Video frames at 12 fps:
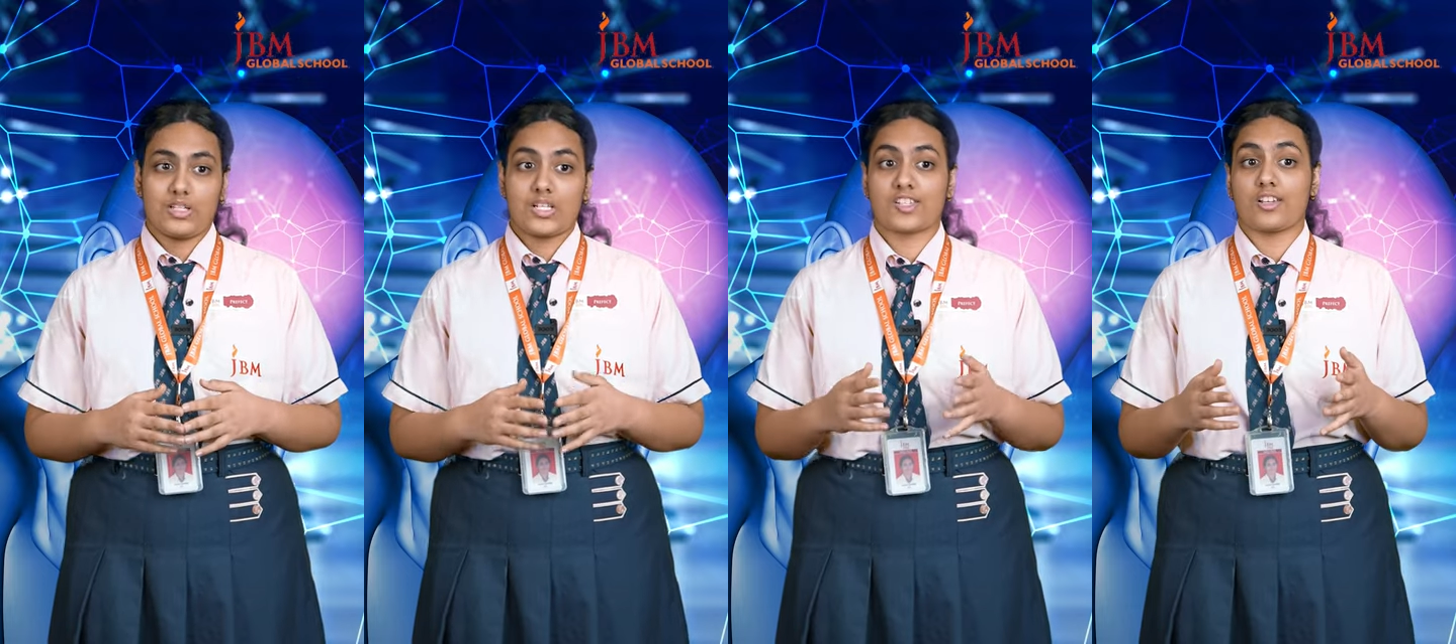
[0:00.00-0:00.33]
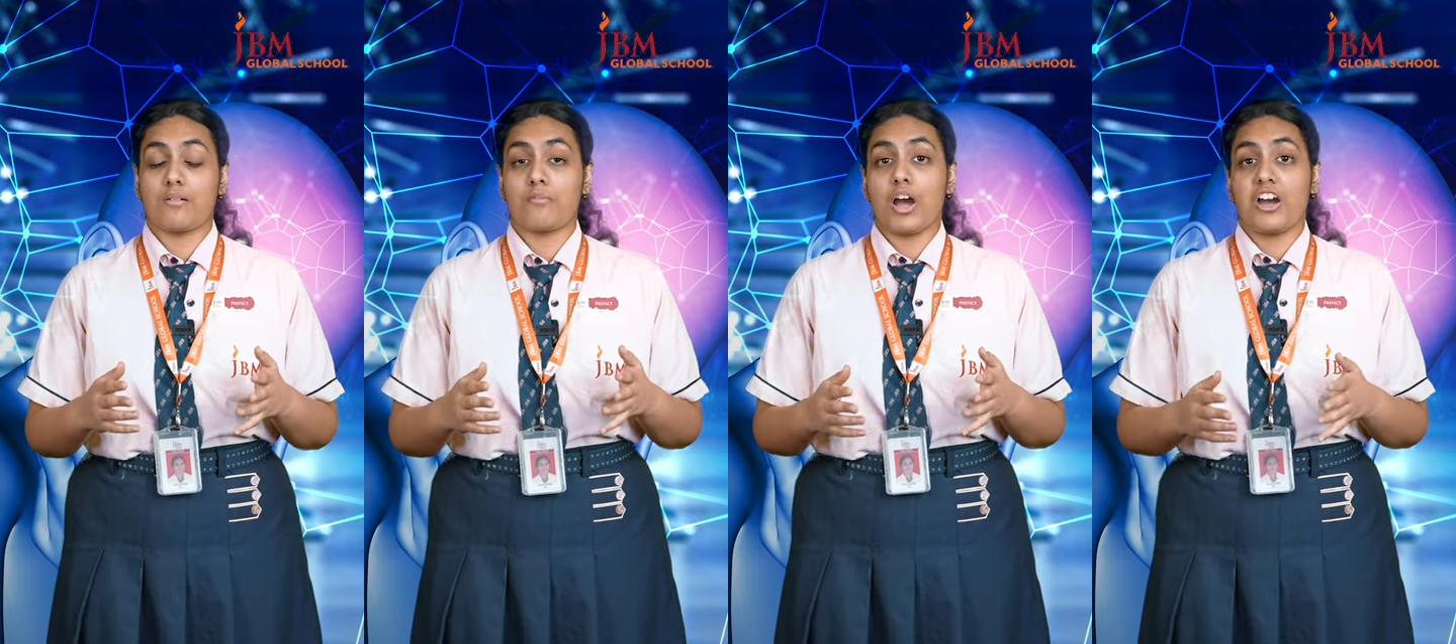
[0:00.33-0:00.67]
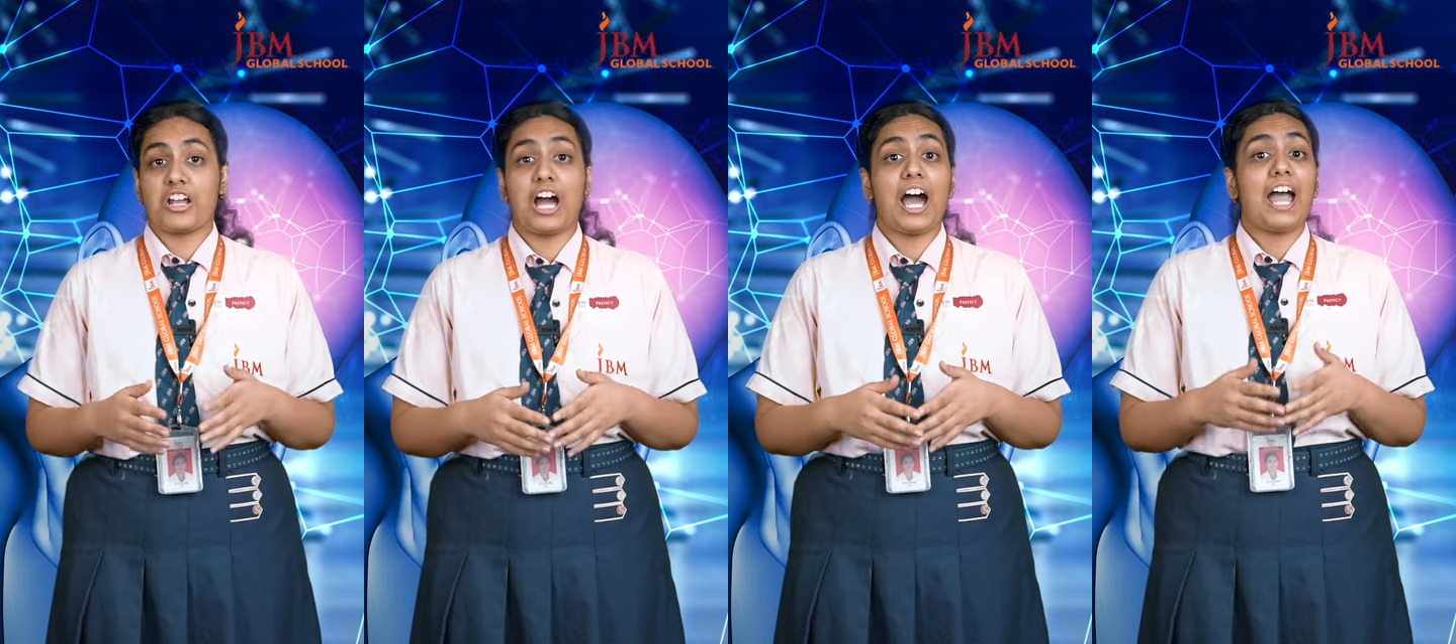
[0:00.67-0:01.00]
Some are
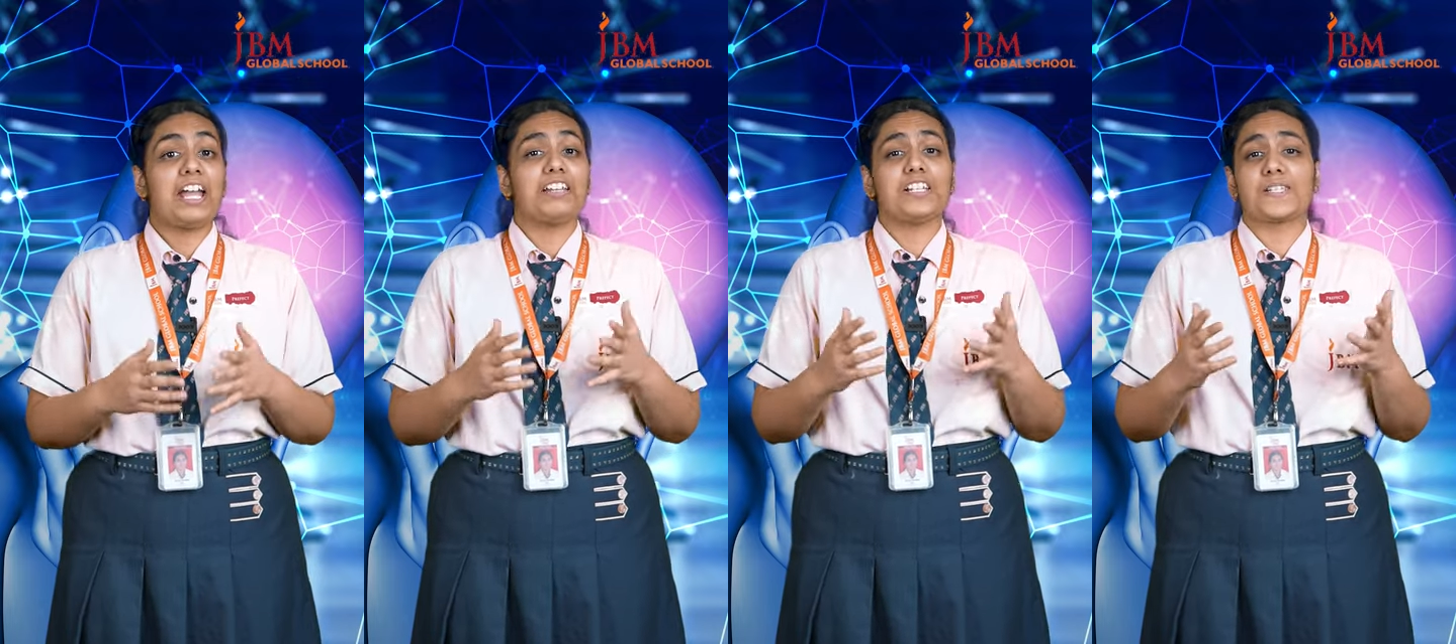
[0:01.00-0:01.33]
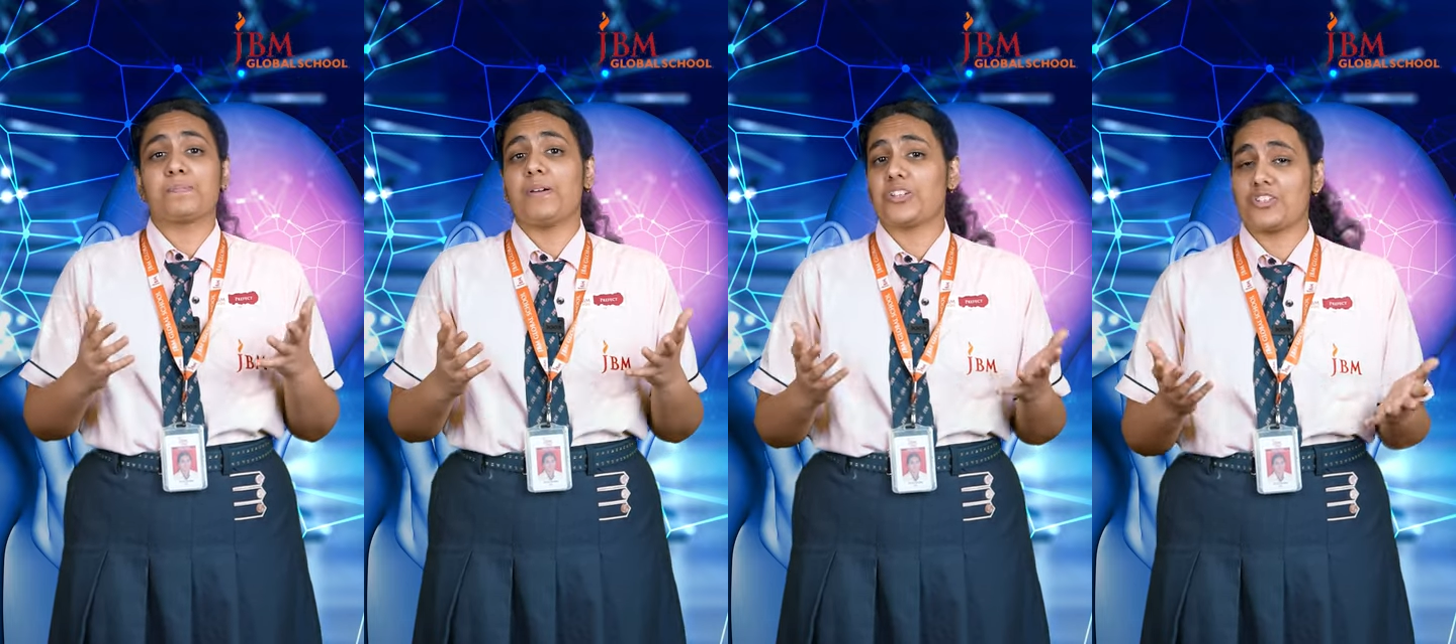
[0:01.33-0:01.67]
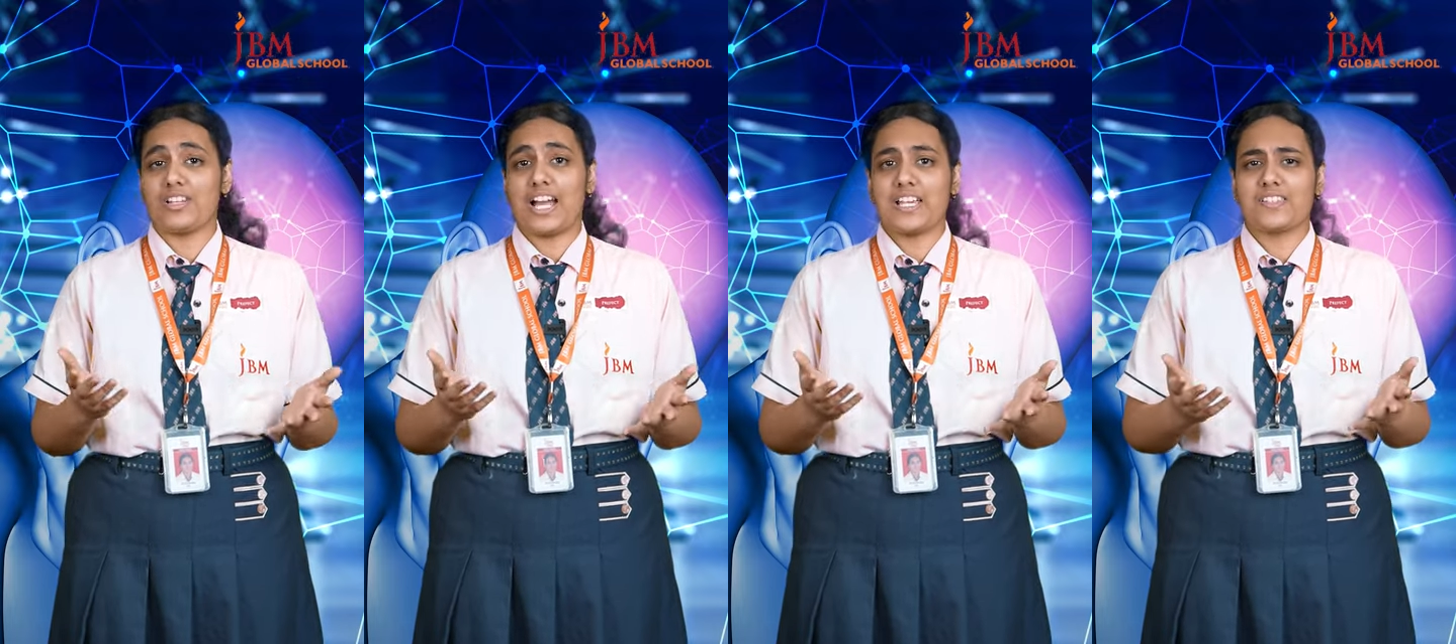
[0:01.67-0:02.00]
highly
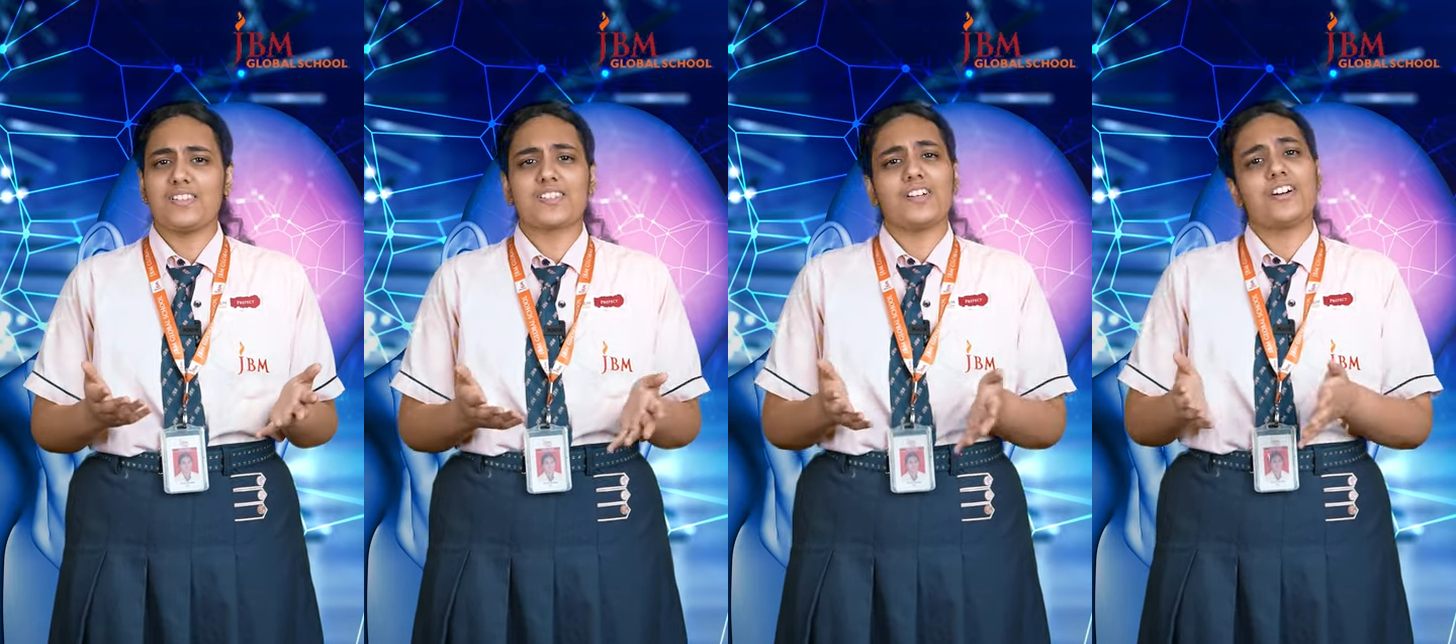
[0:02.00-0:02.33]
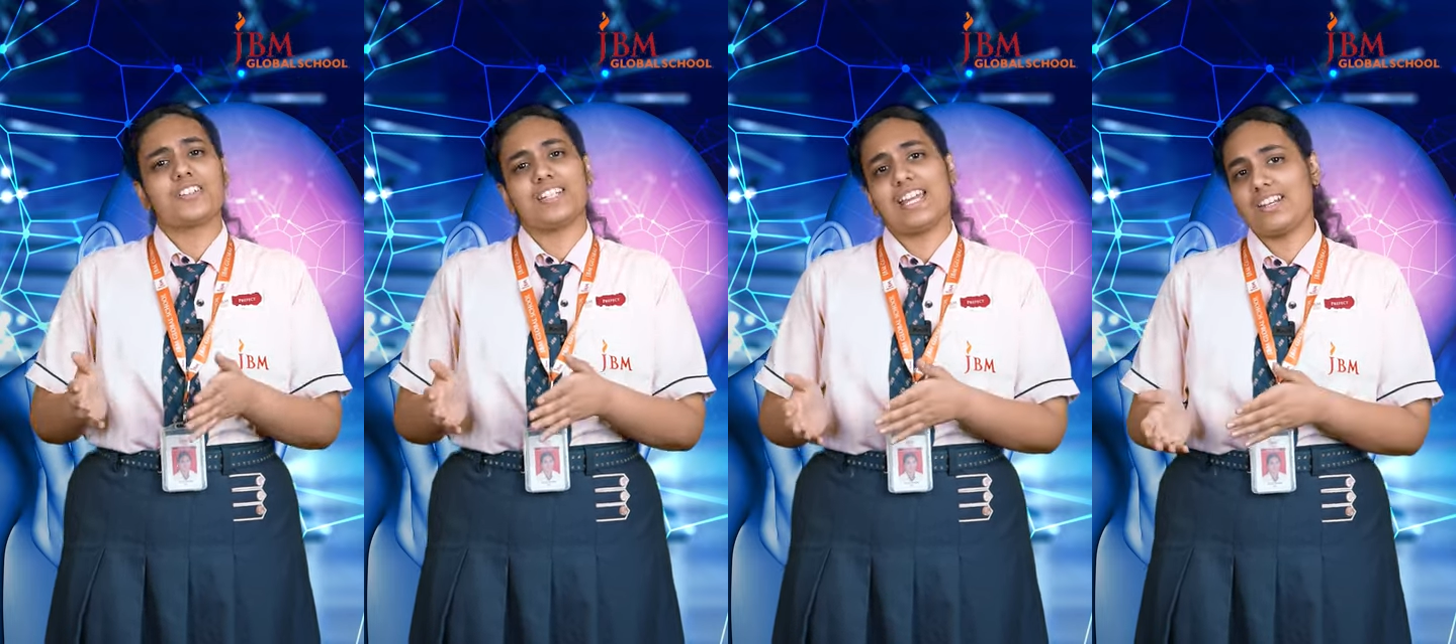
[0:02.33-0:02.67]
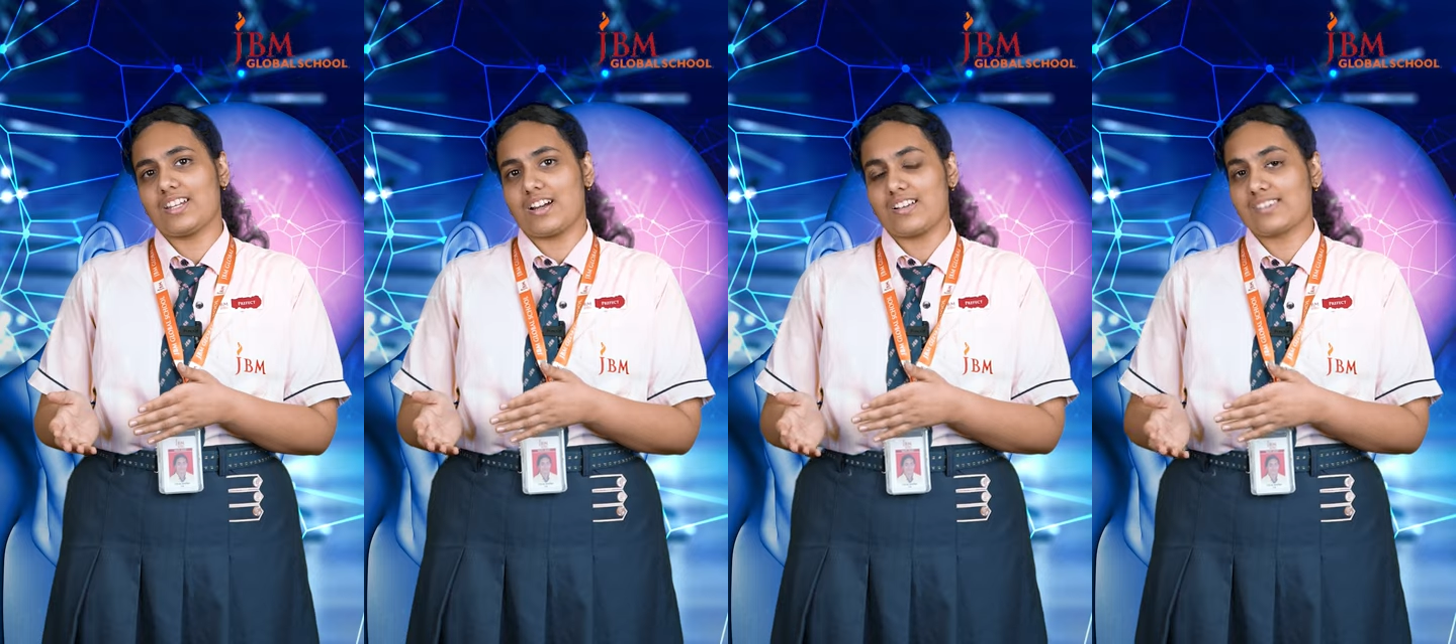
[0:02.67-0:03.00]
specialized in certain
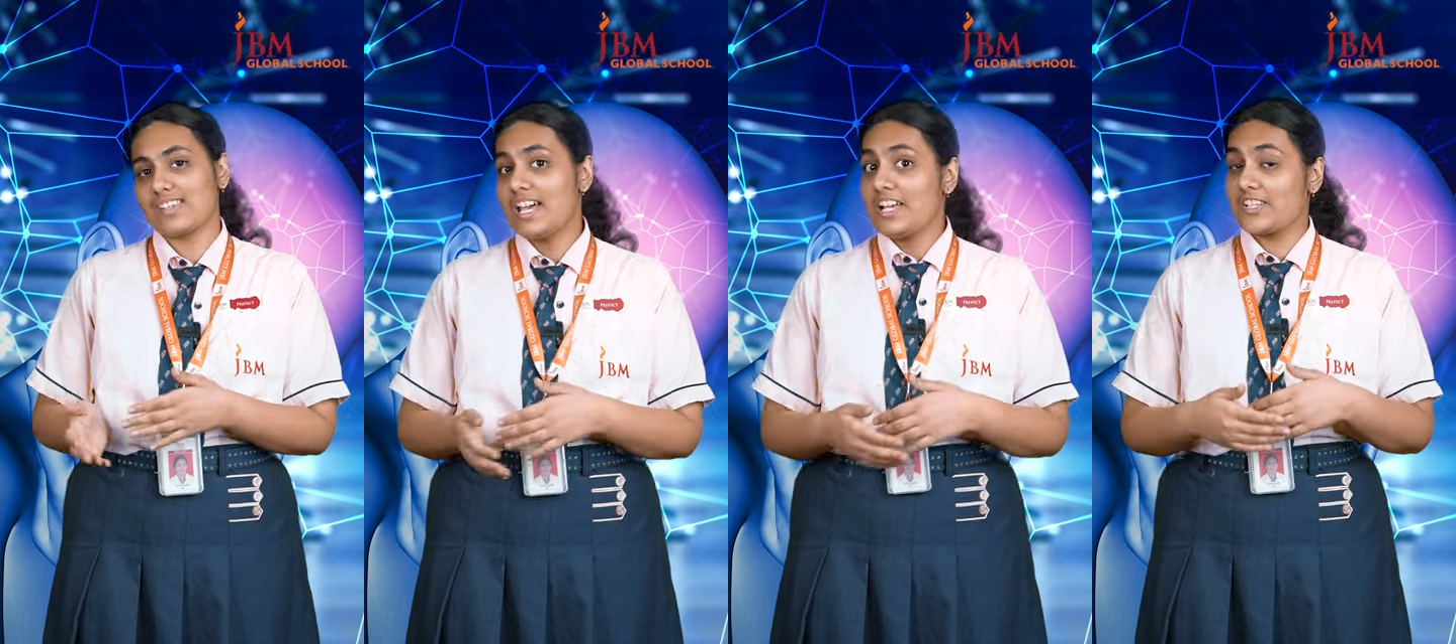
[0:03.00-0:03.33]
areas,